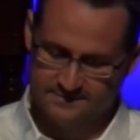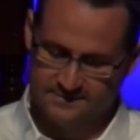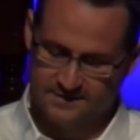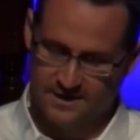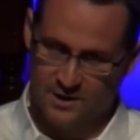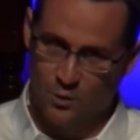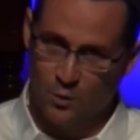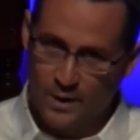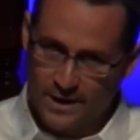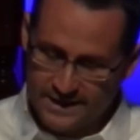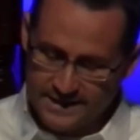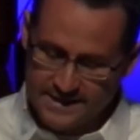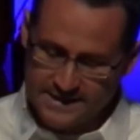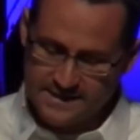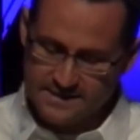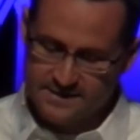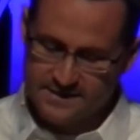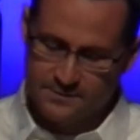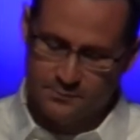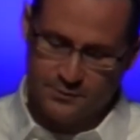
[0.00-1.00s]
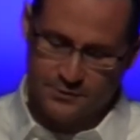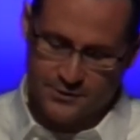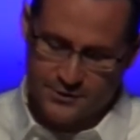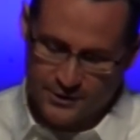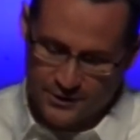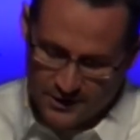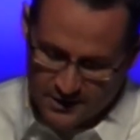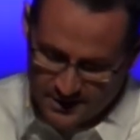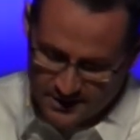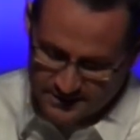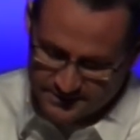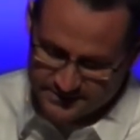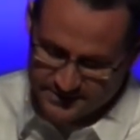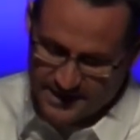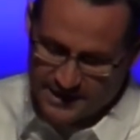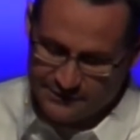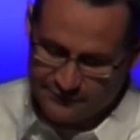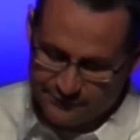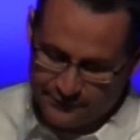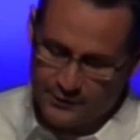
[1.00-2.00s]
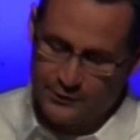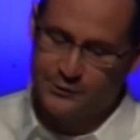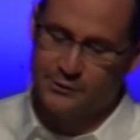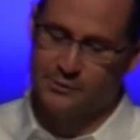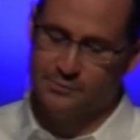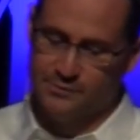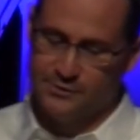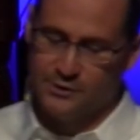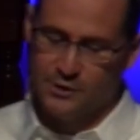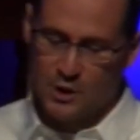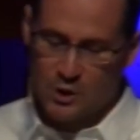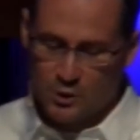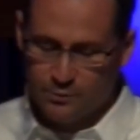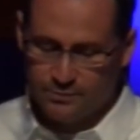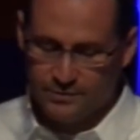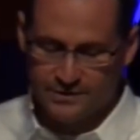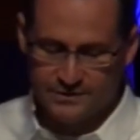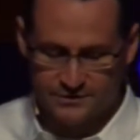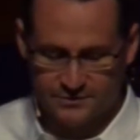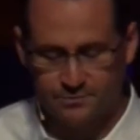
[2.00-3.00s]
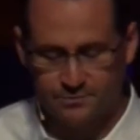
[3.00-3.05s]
A wedding that will cause a vulnerable, hopeless